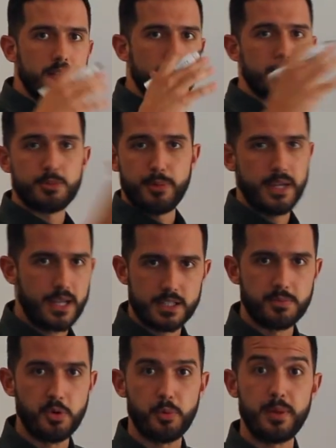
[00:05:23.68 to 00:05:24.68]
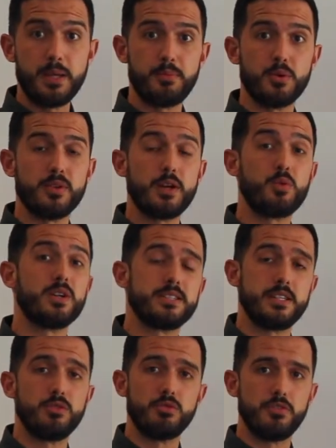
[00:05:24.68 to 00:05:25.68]
they're speaking to more people, they want to
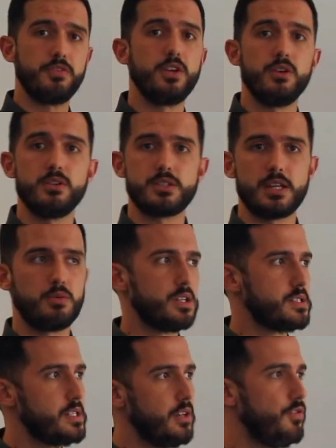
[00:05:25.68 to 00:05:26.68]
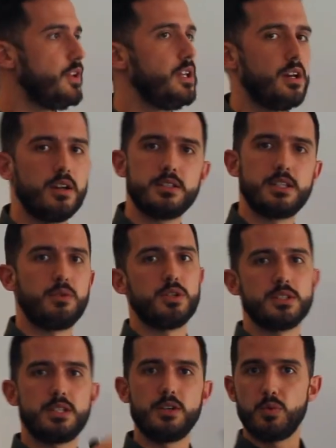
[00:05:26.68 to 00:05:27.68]
see reviews, they want to see videos, they
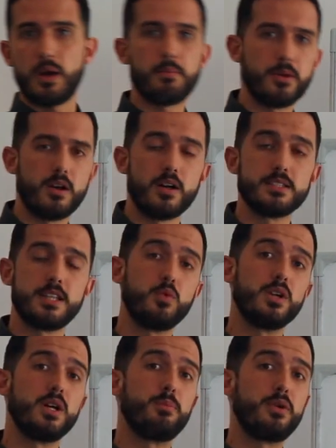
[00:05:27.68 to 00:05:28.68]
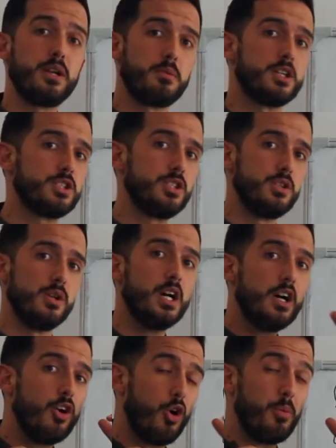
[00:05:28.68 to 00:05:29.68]
want to see webinars, they want to pretty much do
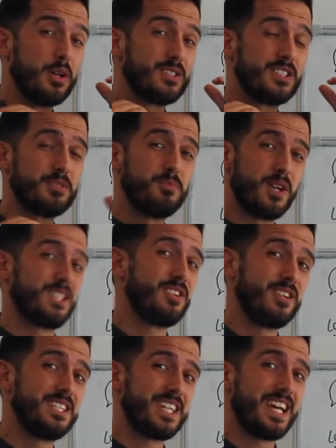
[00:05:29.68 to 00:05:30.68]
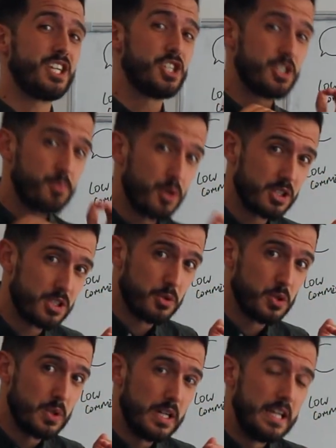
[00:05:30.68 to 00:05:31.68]
almost as much of their education as
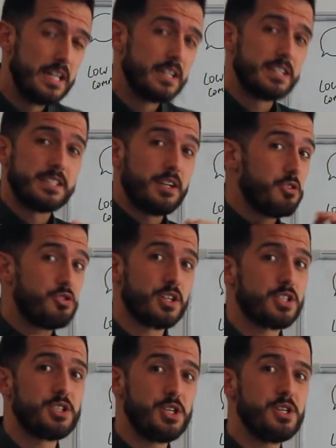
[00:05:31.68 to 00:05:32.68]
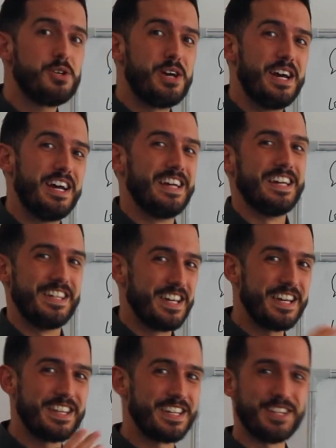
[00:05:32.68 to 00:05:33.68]
possible because they don't trust you.
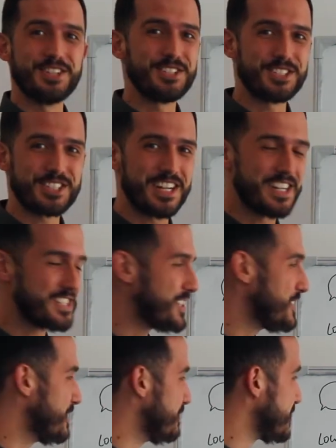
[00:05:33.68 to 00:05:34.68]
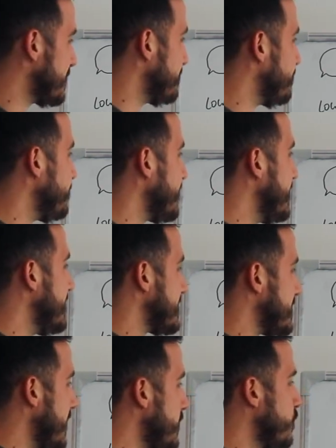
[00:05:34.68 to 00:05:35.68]
They think you're just going to sell them some
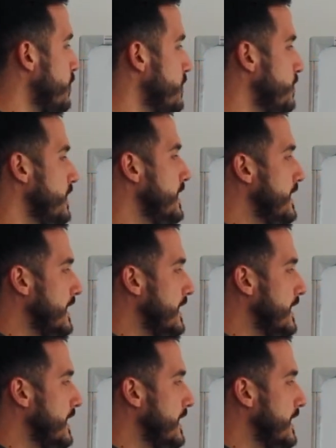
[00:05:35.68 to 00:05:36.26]
snake oil.